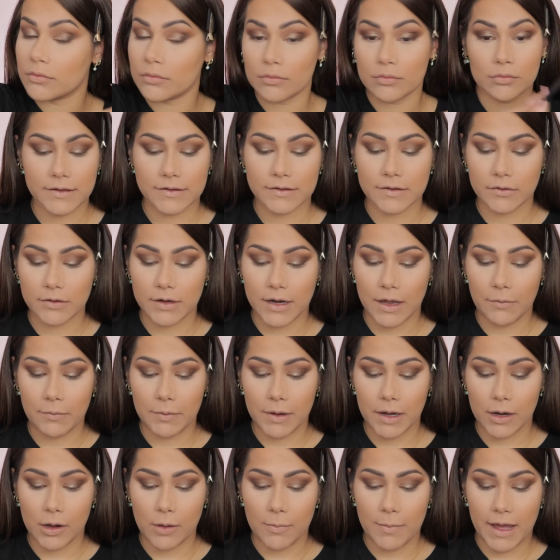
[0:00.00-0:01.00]
So now I'm
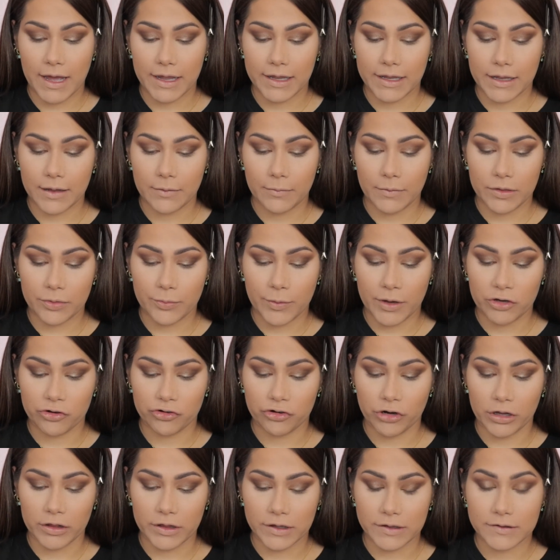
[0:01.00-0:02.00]
going to go back in with my
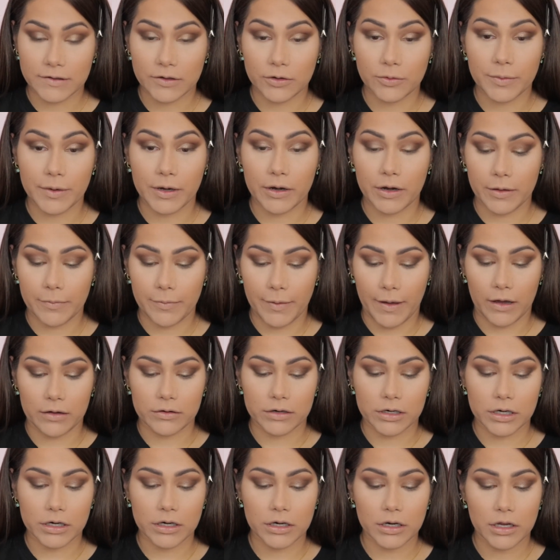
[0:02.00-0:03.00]
Charlotte Tilbury
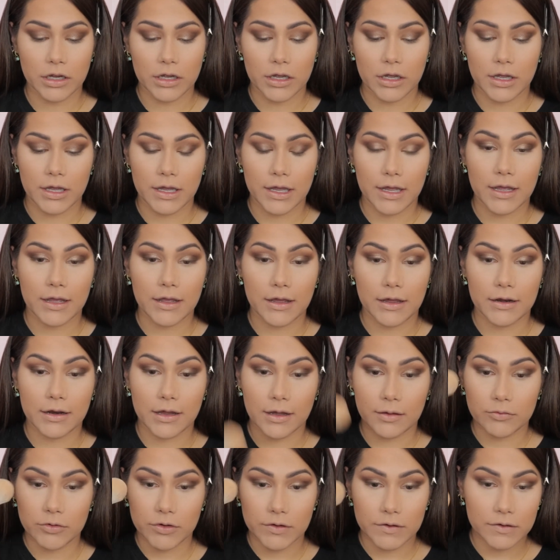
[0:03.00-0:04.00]
powder, and
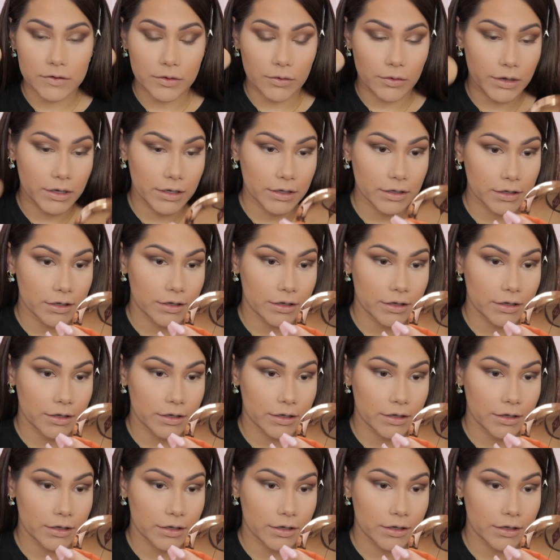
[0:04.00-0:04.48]
I'm just going